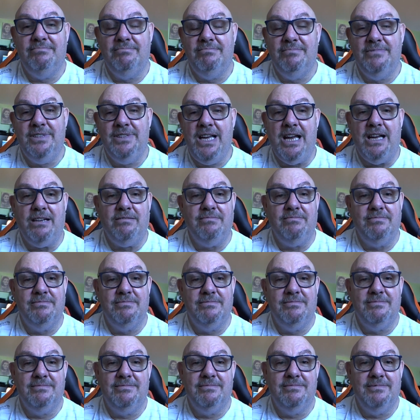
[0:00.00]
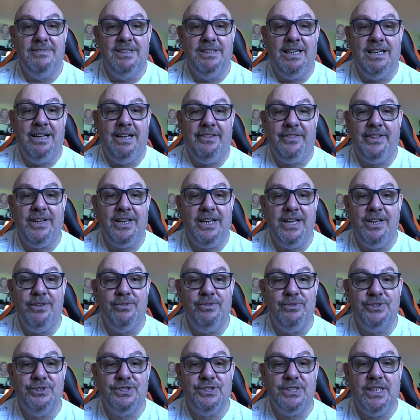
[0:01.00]
yeah, I think he
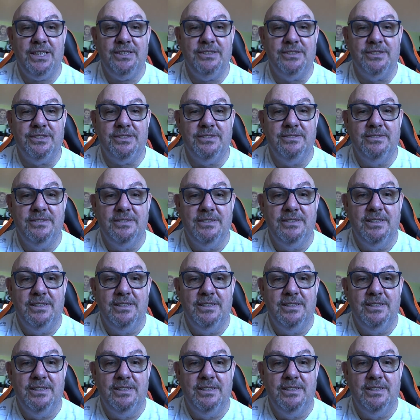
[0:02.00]
understands.